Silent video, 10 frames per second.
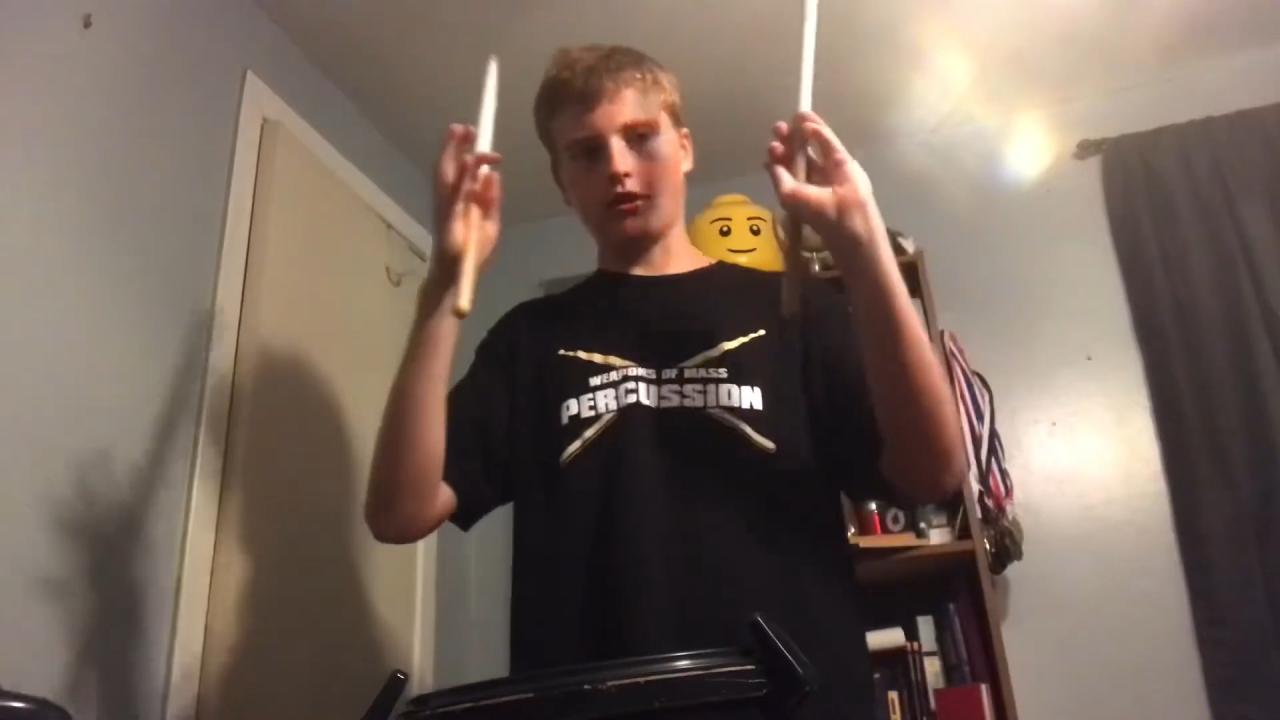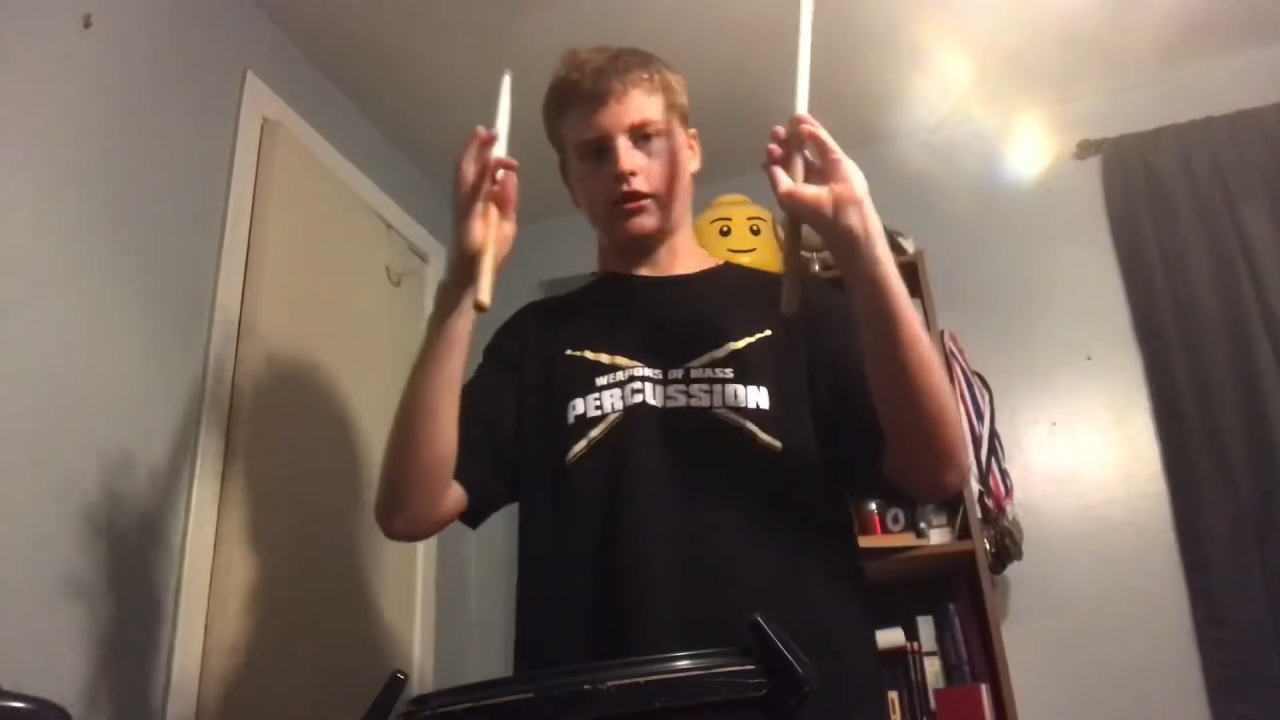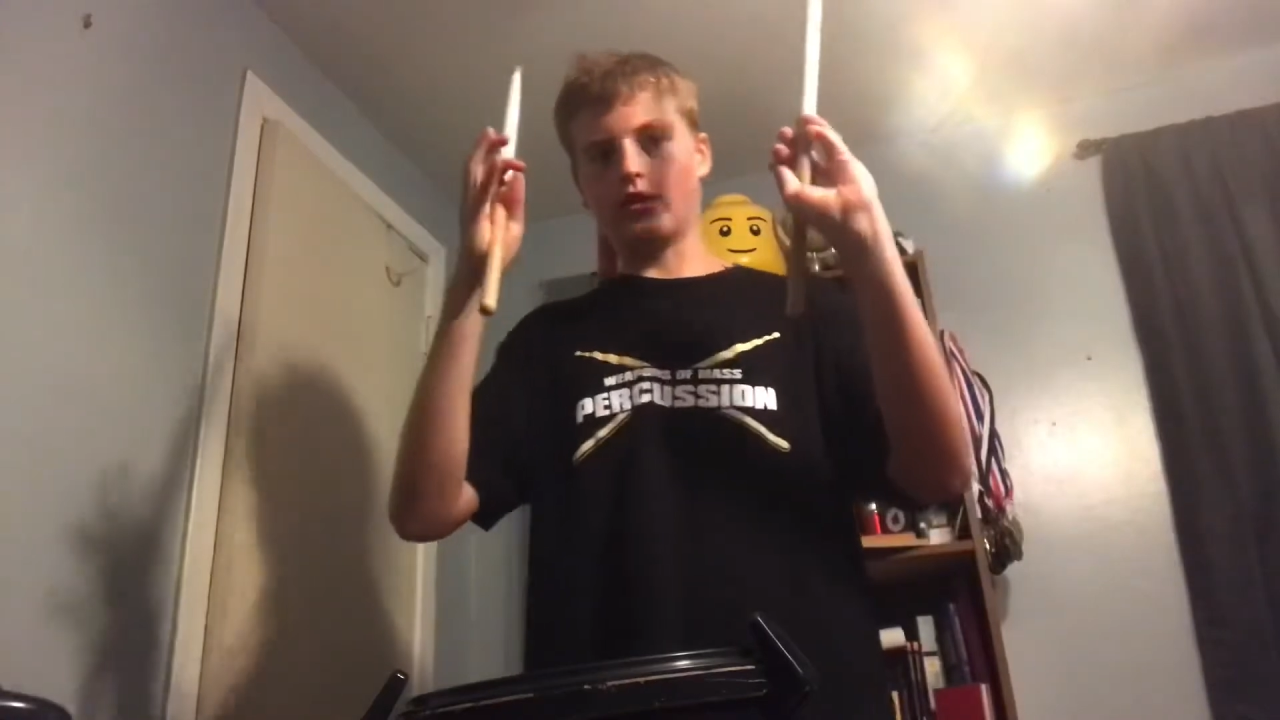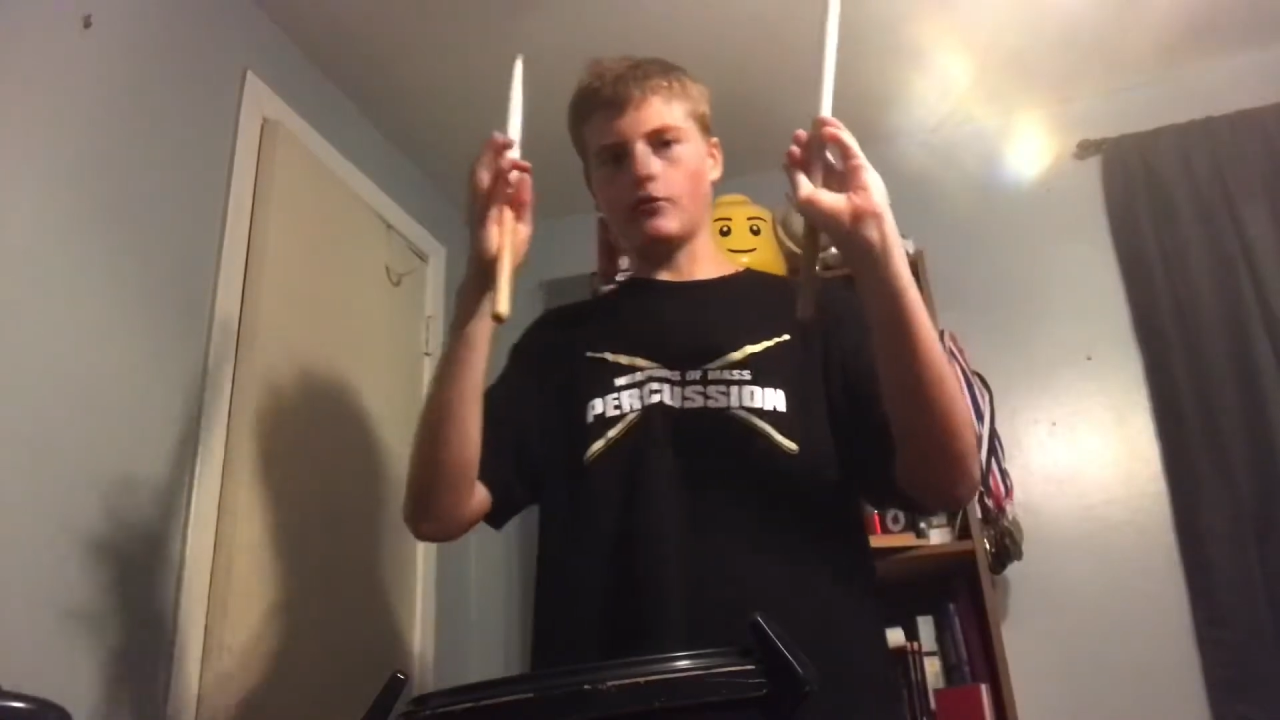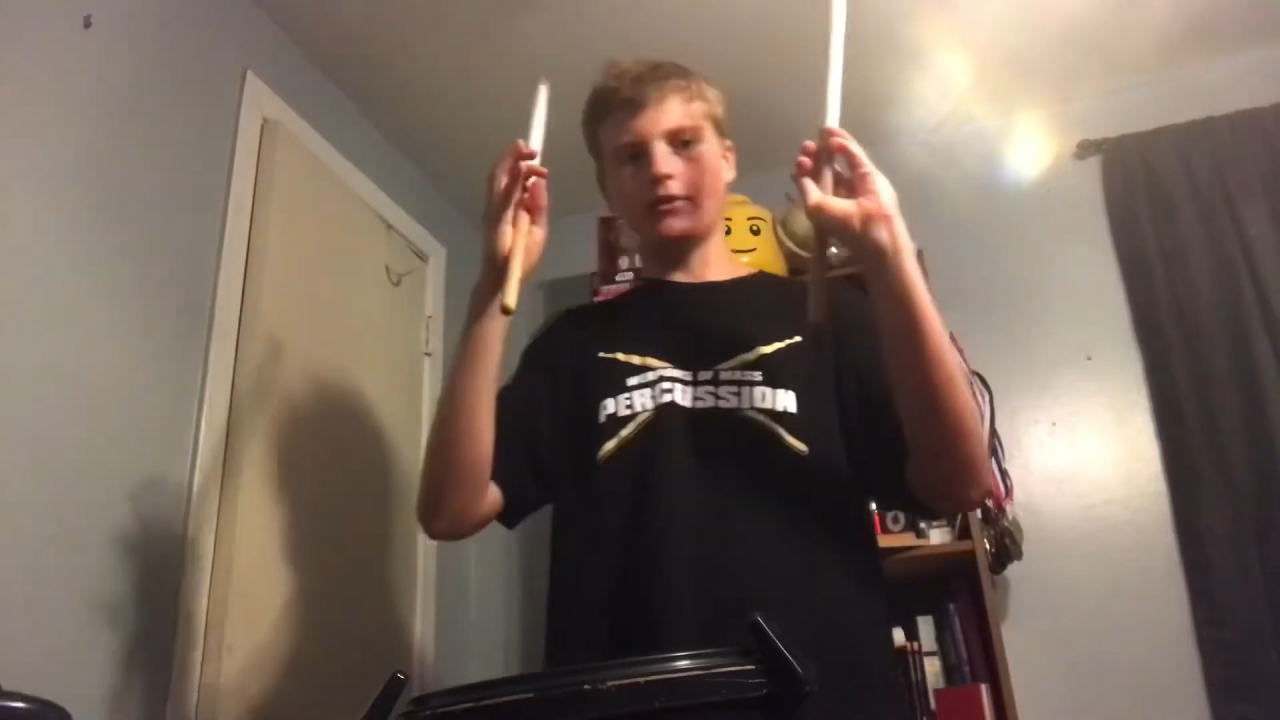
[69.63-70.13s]

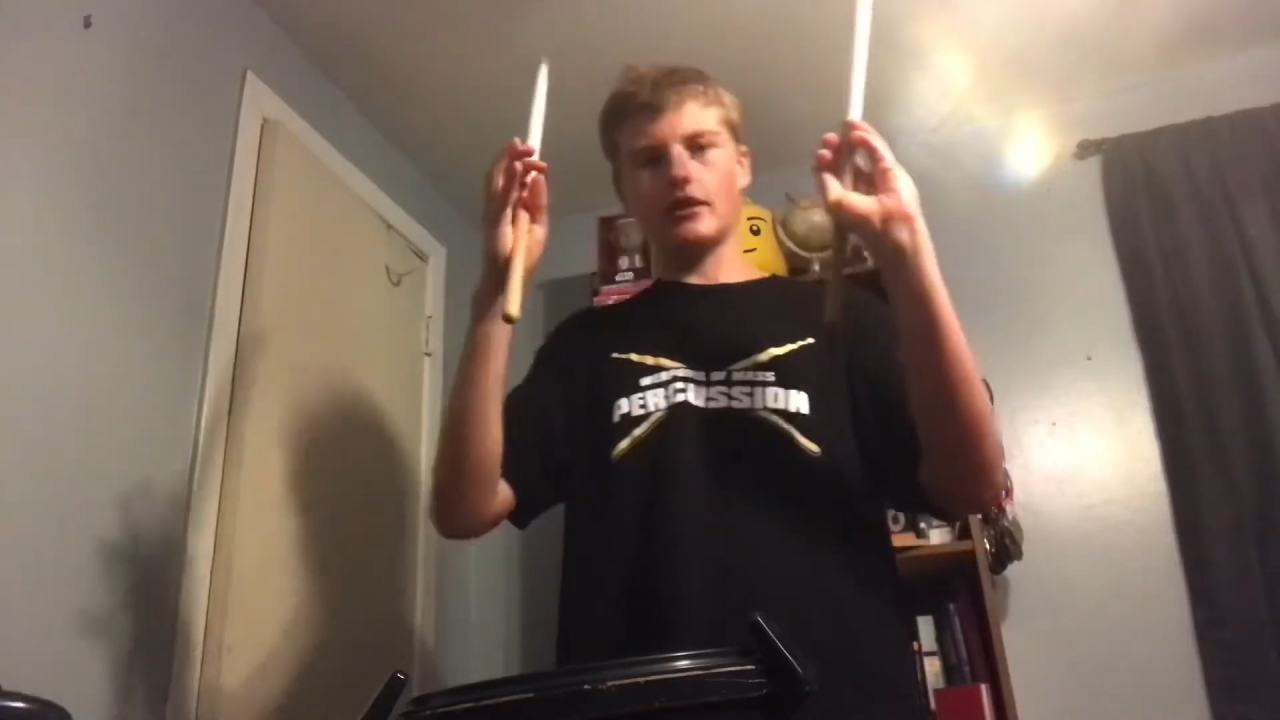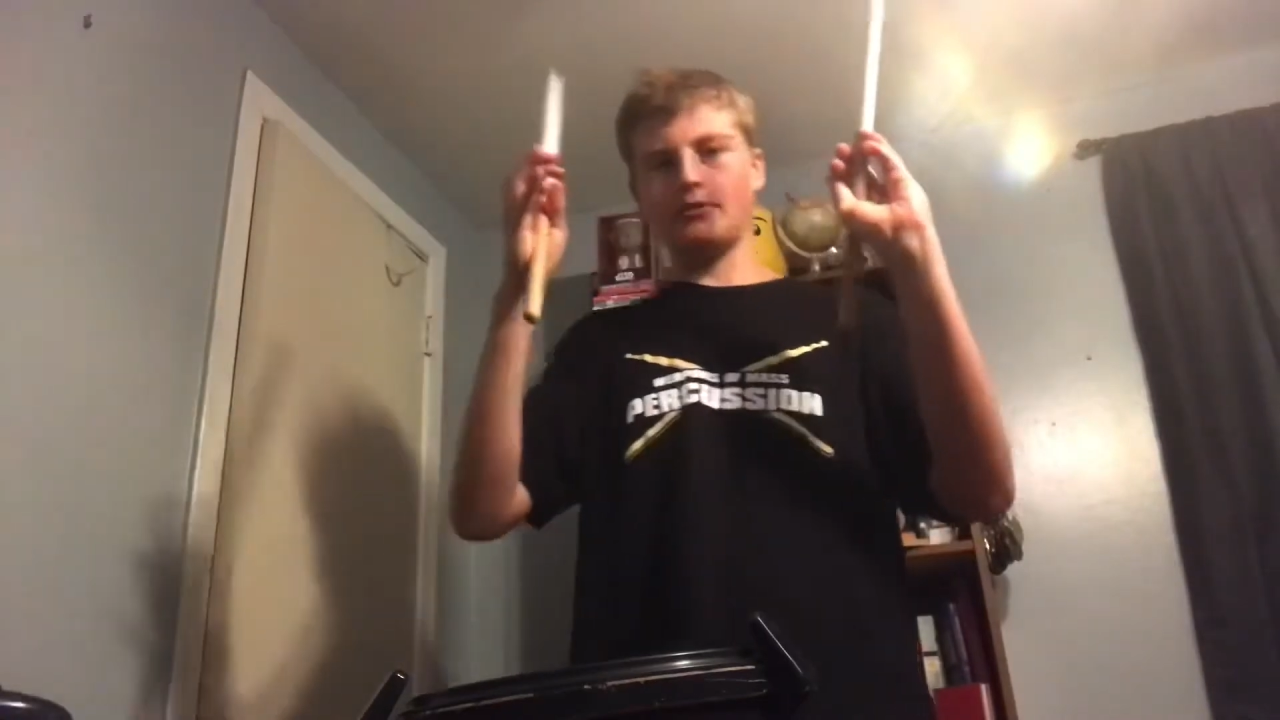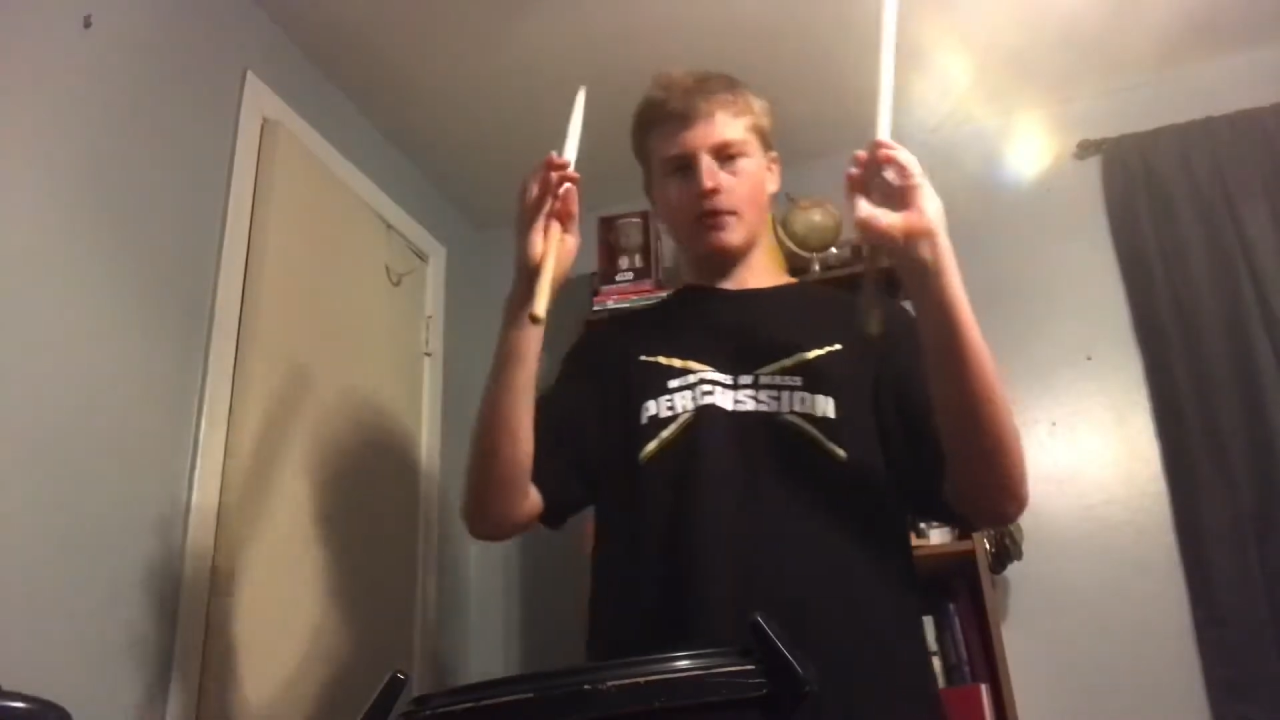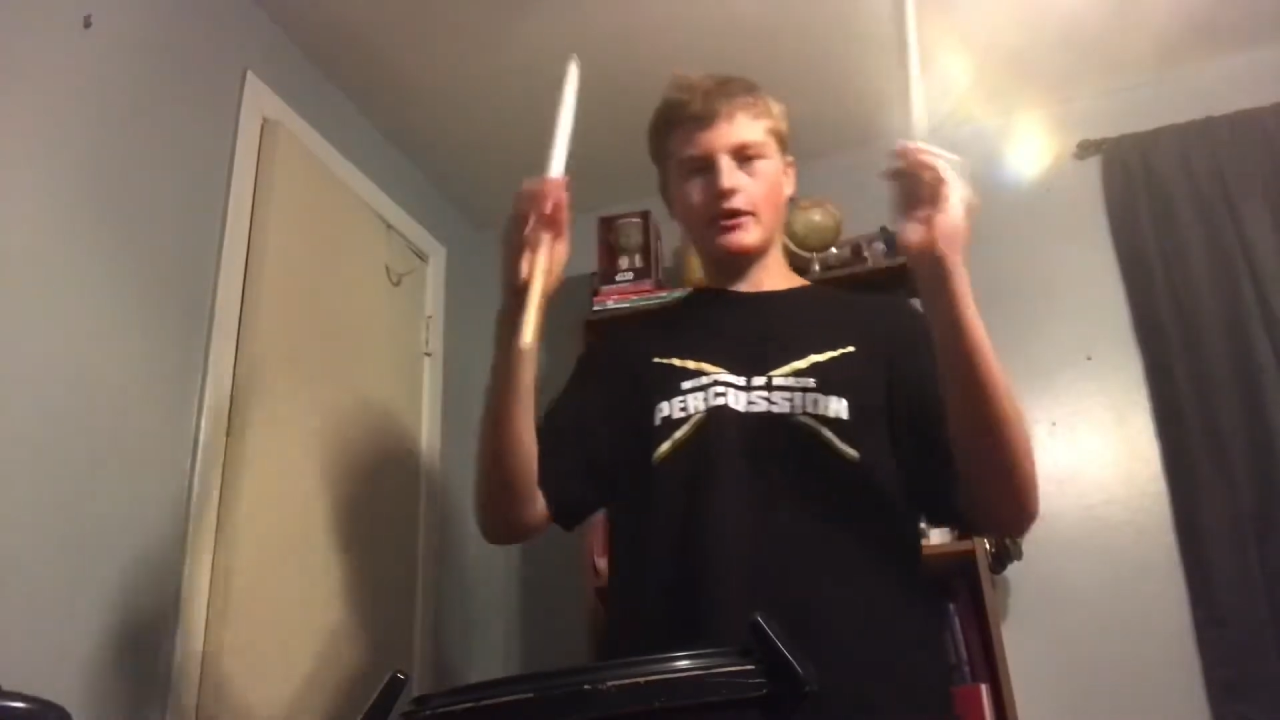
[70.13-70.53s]
little bit of space